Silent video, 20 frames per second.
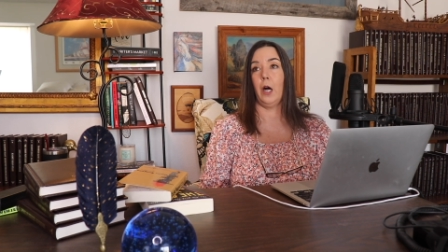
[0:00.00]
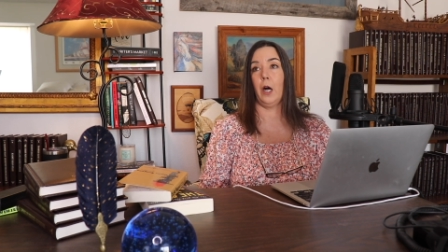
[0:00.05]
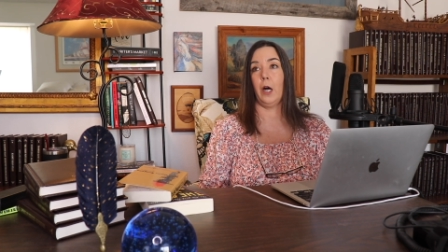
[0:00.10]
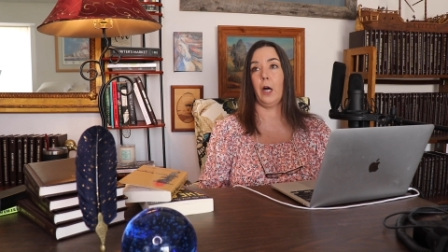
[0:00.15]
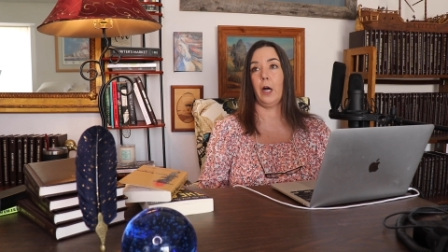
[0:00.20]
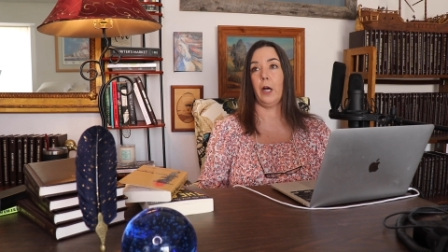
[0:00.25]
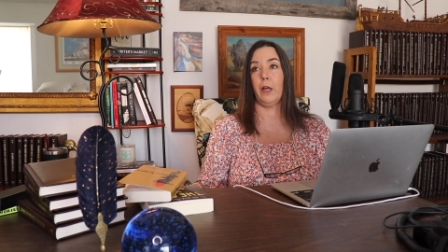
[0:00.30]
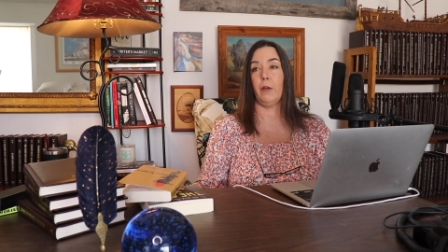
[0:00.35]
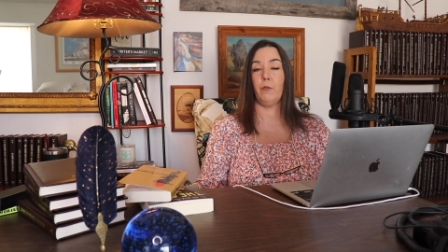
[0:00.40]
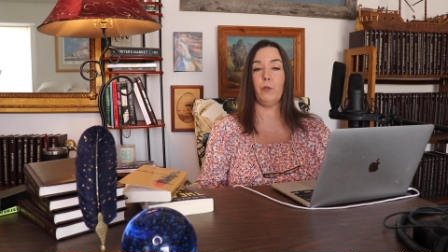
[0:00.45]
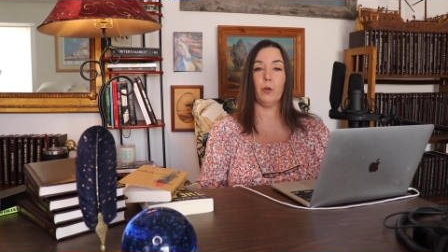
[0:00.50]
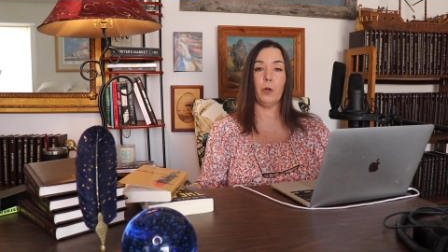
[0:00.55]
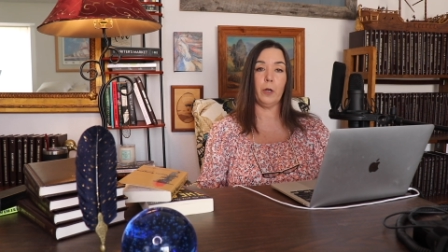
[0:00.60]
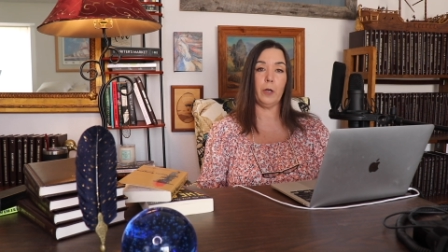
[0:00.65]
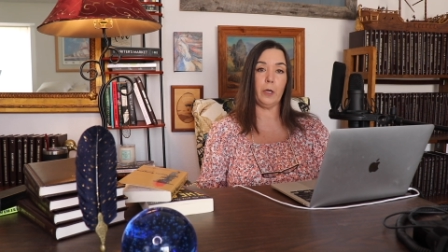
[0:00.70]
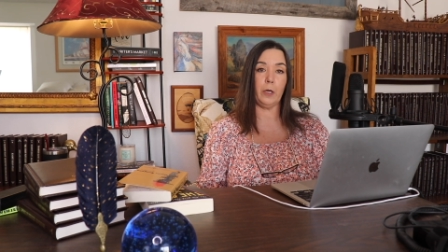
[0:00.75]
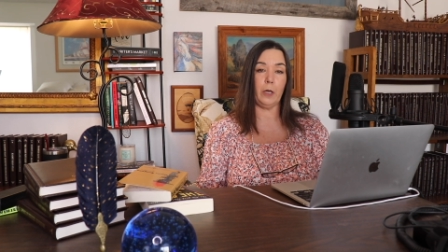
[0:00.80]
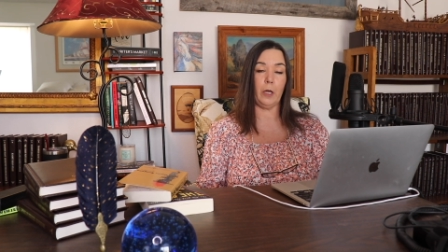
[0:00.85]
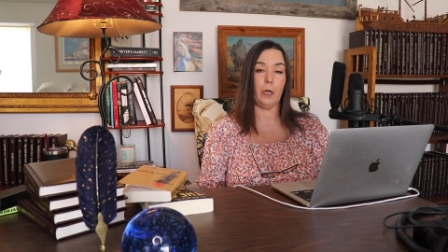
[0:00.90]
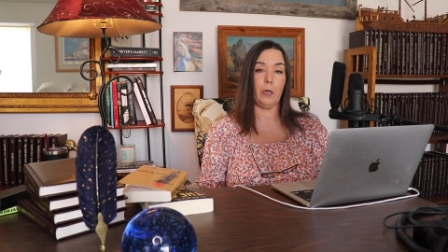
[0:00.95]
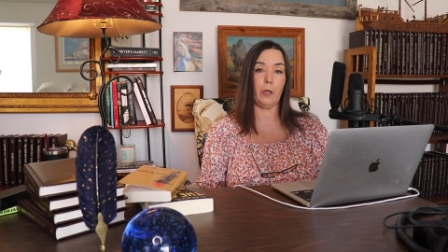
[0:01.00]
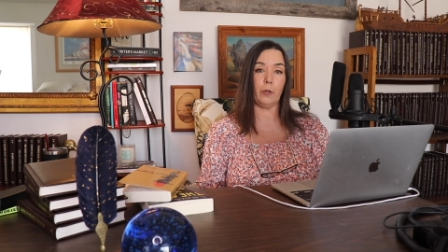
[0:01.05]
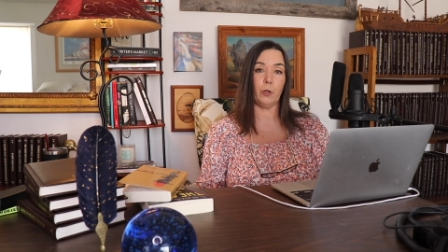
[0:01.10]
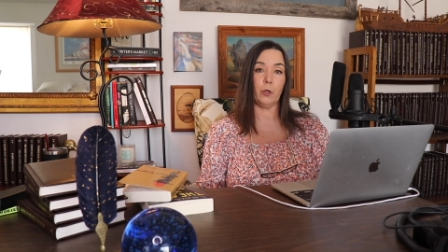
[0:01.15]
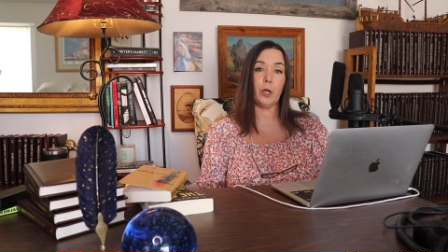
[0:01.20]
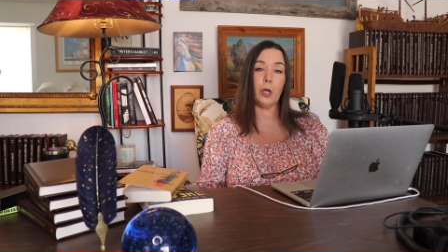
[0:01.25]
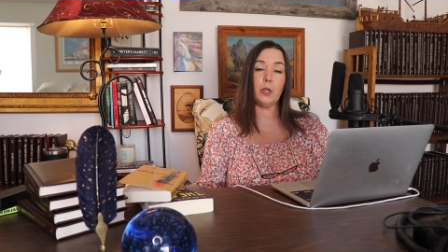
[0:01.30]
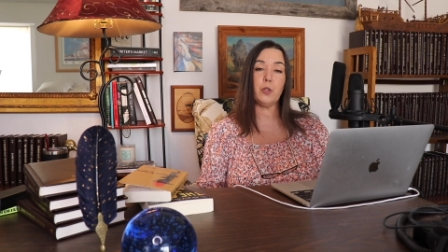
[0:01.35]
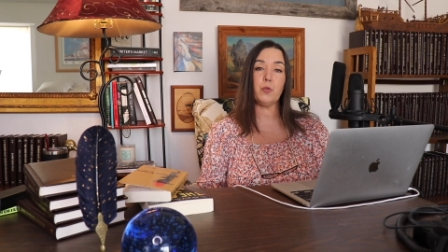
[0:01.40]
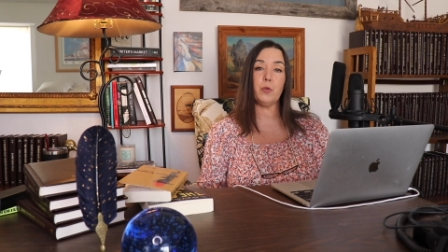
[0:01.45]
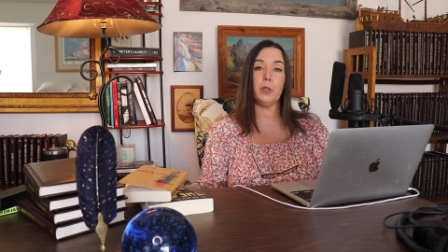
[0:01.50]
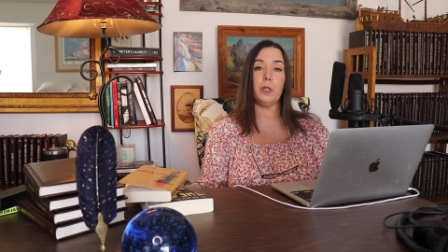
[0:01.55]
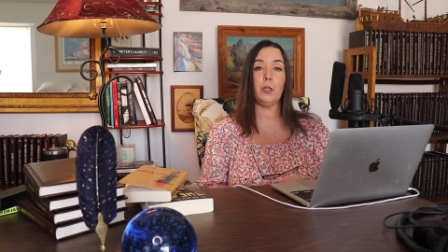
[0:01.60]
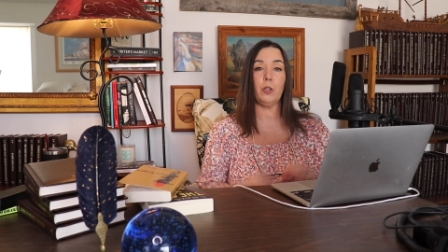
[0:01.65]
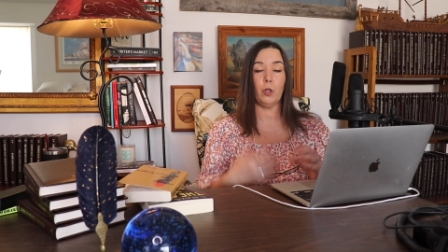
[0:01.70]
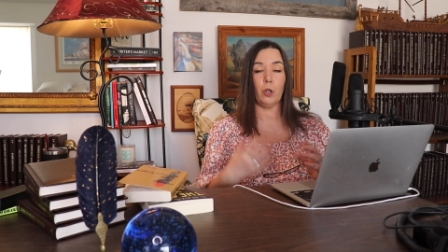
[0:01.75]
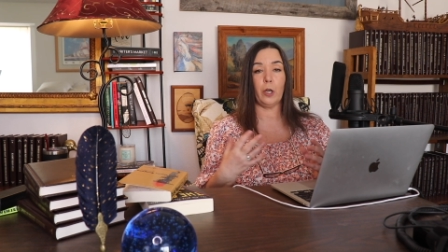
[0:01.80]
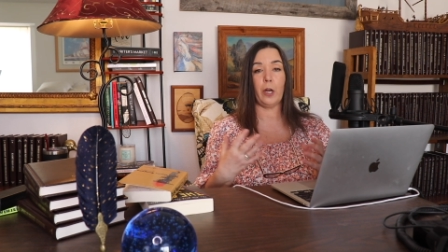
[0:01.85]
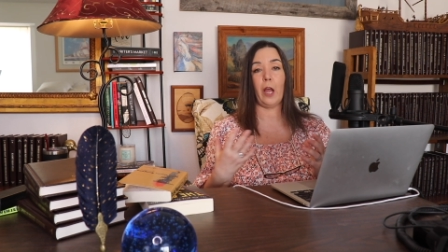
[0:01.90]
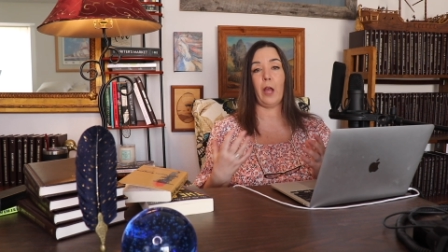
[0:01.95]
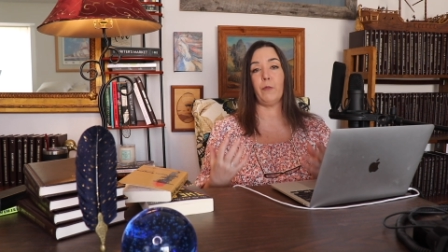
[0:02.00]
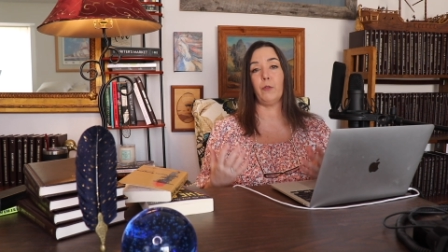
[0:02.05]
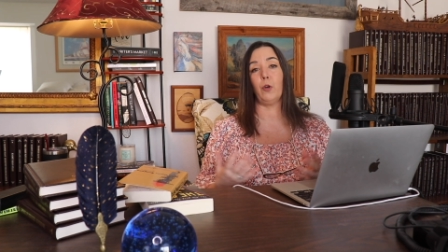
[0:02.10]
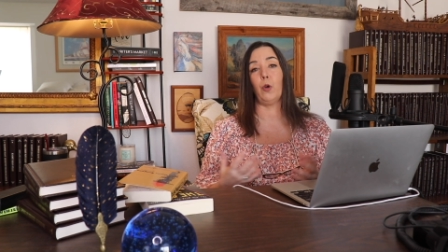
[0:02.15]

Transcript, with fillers: Uh, if you're in another country, you're going to have